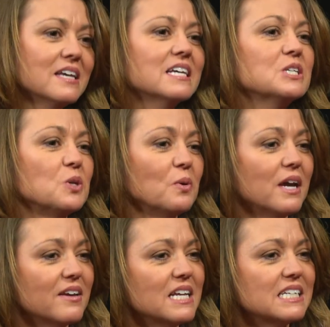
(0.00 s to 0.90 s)
So
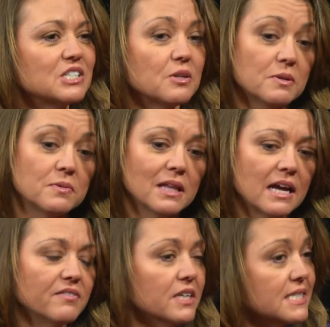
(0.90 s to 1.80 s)
it's a lot
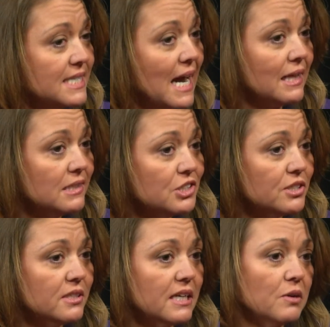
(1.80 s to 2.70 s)
of it is knowledge,
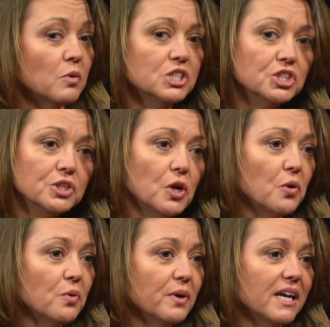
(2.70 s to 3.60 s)
and once you
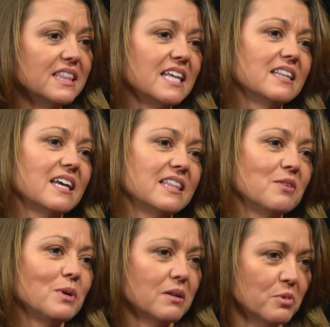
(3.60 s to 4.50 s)
know, and then
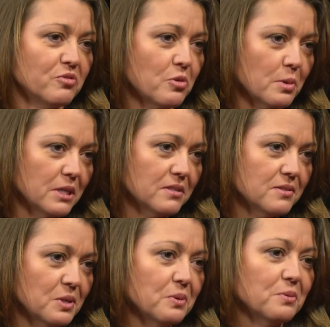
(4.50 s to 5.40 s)
we can move forward.
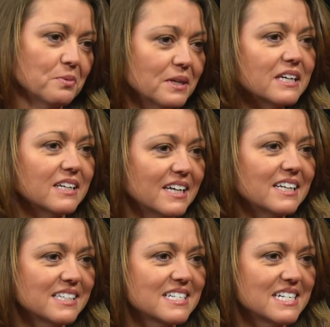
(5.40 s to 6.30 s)
So
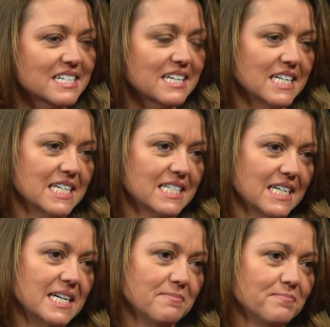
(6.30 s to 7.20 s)
it's an exciting
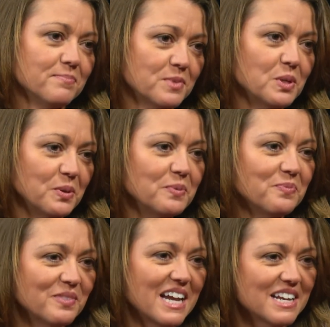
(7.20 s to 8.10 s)
time. So
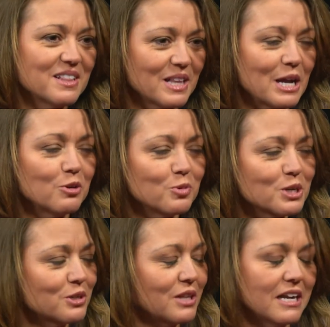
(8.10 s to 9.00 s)
a lot of work,
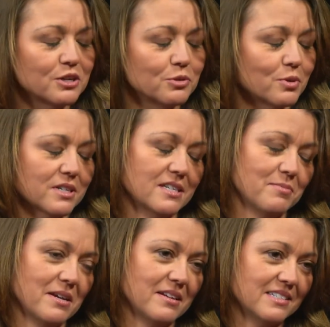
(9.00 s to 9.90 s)
a lot of good work to
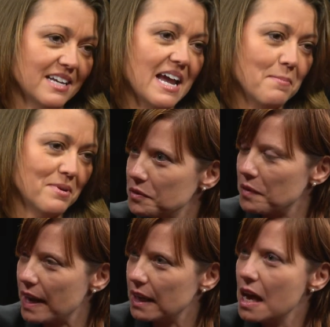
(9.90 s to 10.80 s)
happen.
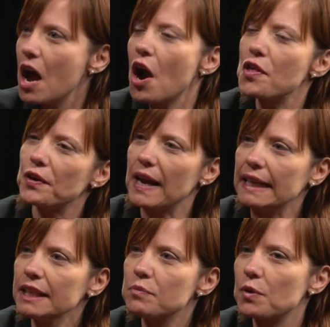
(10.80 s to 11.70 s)
Right. Are there
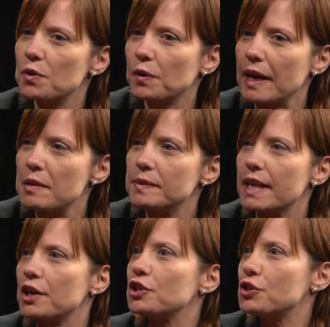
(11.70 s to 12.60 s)
any programs
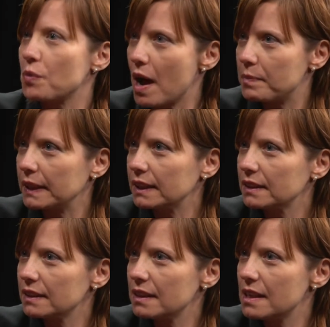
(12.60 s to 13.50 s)
that are dropping
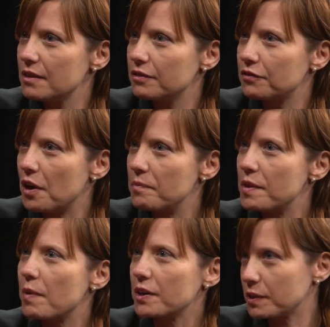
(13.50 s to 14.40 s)
from the
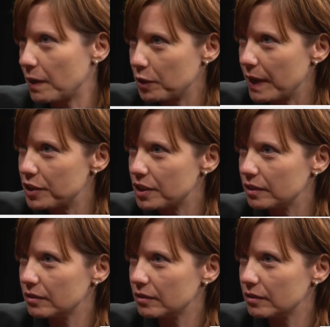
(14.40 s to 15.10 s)
Parks and Recreation?